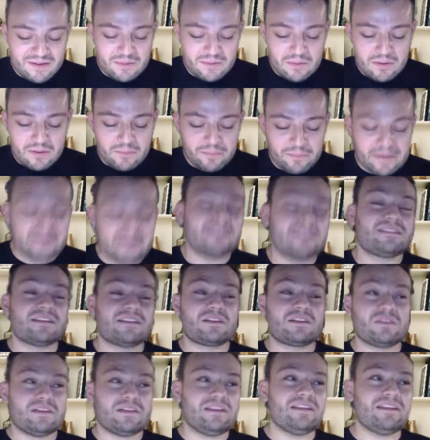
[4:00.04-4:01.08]

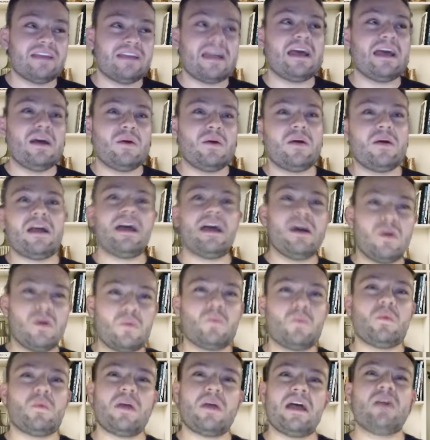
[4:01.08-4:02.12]
basically how
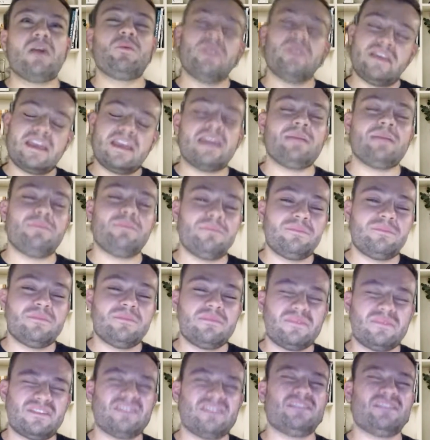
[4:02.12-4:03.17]
we came
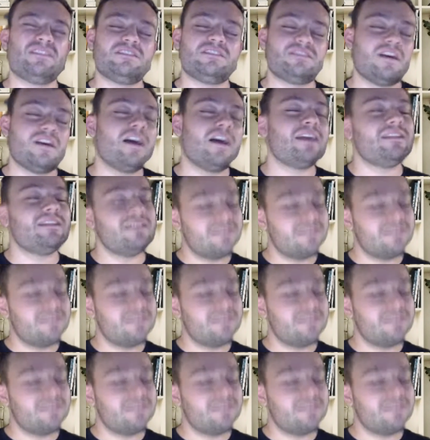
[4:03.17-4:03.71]
to design these